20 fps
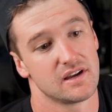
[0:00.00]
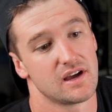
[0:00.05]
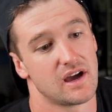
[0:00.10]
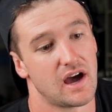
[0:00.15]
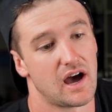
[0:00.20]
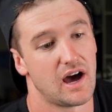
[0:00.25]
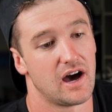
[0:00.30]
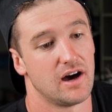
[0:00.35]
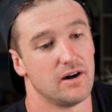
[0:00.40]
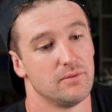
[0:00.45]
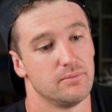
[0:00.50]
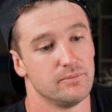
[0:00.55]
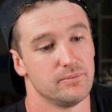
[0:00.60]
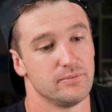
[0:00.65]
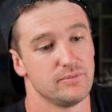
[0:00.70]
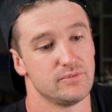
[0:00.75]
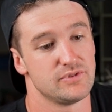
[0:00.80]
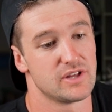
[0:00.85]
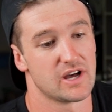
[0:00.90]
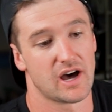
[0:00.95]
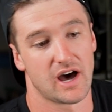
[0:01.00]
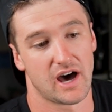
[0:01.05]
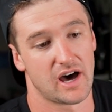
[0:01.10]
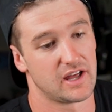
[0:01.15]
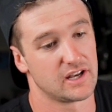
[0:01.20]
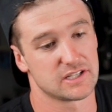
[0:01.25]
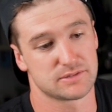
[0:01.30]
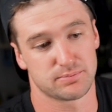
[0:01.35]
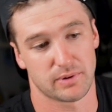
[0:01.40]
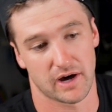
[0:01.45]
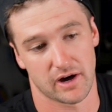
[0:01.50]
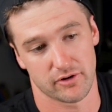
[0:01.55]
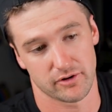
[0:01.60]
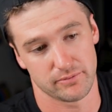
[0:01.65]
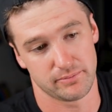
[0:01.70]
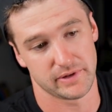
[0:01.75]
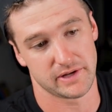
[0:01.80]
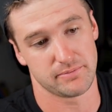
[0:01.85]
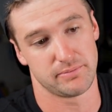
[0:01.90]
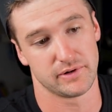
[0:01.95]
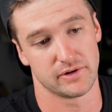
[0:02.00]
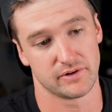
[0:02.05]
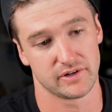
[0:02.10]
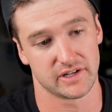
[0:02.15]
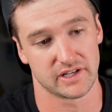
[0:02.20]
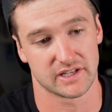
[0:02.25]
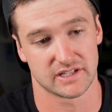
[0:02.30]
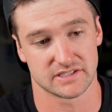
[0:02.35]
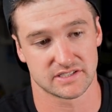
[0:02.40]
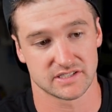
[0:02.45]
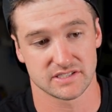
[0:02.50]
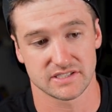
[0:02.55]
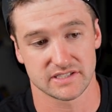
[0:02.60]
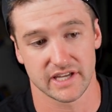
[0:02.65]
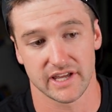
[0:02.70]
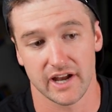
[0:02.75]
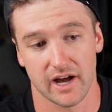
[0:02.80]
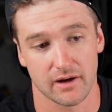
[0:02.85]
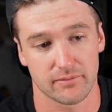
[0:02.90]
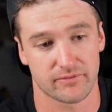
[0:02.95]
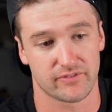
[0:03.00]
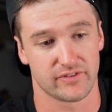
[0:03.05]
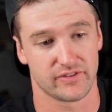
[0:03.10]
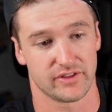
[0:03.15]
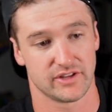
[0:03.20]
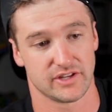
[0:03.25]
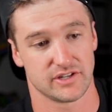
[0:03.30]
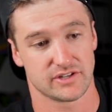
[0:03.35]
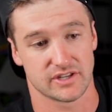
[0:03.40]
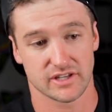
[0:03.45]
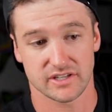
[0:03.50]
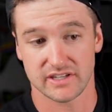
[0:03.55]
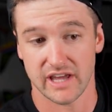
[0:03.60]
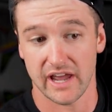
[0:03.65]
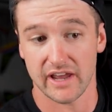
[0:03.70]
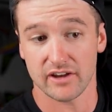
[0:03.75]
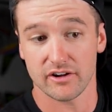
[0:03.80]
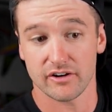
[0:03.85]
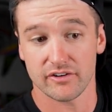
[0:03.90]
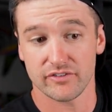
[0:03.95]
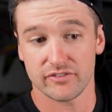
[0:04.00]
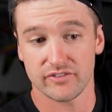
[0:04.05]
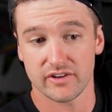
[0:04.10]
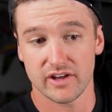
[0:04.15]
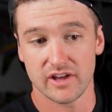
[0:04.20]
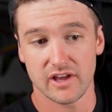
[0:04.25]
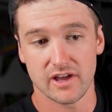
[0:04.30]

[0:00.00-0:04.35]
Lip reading: The hardest part would be building is the setup for the takeoff.